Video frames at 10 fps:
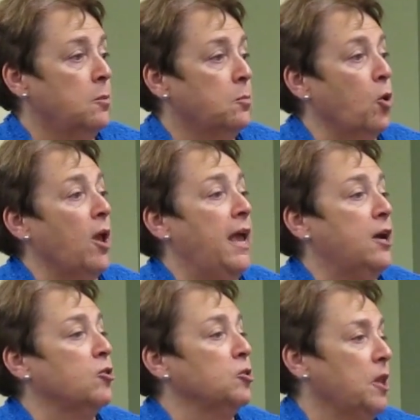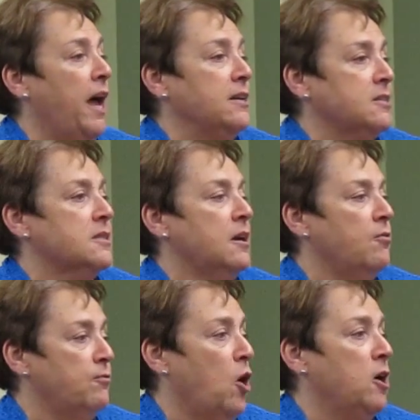per acre less
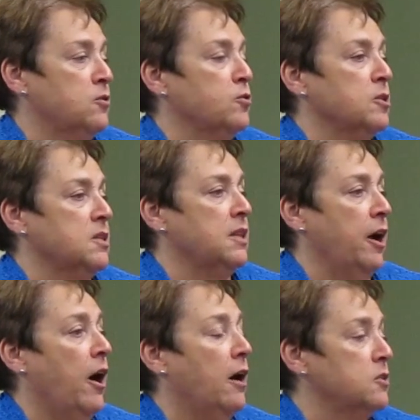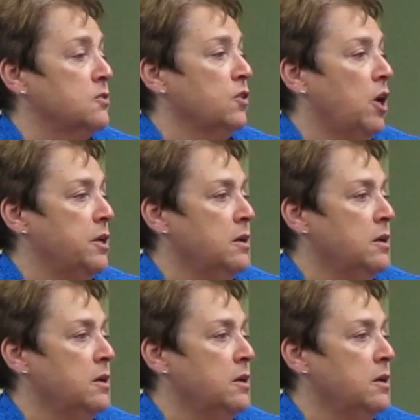of phosphorus in their harvest flood,